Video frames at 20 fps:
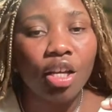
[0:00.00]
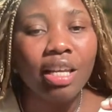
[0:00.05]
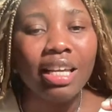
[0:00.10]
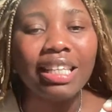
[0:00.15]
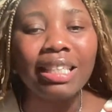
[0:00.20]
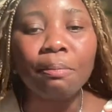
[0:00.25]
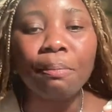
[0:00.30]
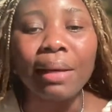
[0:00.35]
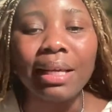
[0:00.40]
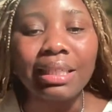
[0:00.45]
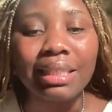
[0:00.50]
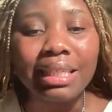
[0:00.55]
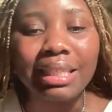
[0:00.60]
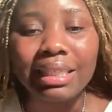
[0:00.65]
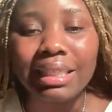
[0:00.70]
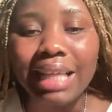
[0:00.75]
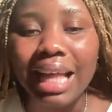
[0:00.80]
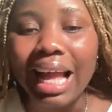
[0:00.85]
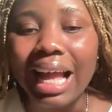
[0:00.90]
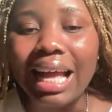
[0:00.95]
It's
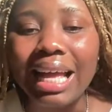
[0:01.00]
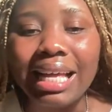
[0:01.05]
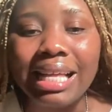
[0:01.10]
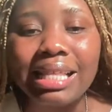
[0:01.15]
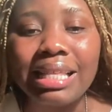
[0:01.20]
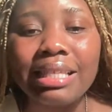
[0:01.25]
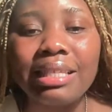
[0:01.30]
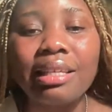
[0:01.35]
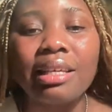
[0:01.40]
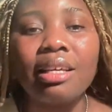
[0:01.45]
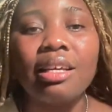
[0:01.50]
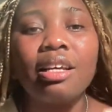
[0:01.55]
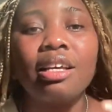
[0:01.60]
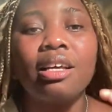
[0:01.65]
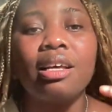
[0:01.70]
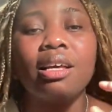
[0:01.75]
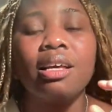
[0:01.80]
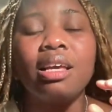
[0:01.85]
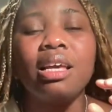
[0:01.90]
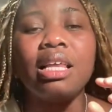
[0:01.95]
persistent.
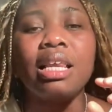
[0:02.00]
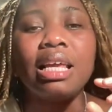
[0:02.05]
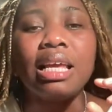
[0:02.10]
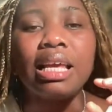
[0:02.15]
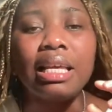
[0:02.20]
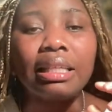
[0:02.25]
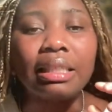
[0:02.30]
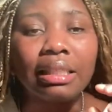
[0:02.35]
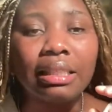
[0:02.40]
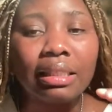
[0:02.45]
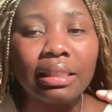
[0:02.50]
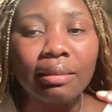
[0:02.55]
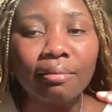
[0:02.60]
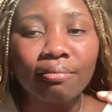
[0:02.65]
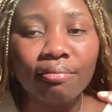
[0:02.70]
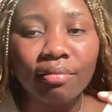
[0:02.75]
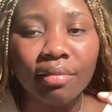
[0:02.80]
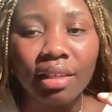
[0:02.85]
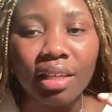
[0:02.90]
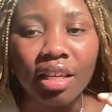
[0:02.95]
It is.
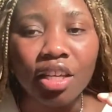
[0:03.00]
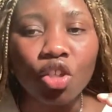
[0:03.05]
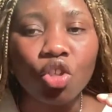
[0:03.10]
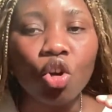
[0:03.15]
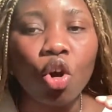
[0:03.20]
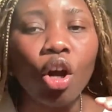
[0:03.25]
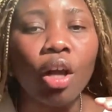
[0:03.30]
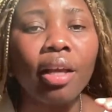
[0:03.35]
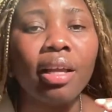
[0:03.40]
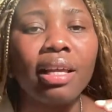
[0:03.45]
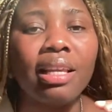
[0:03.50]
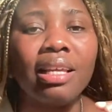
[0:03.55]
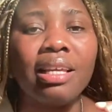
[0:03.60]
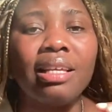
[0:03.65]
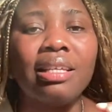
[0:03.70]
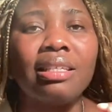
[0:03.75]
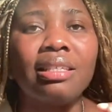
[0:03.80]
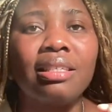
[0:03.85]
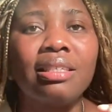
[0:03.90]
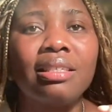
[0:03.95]
It is. It
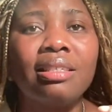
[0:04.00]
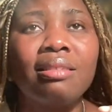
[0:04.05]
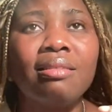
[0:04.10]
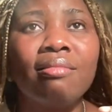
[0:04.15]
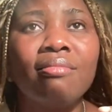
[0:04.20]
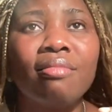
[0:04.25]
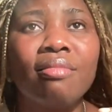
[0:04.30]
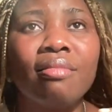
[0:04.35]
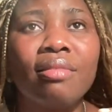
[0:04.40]
is.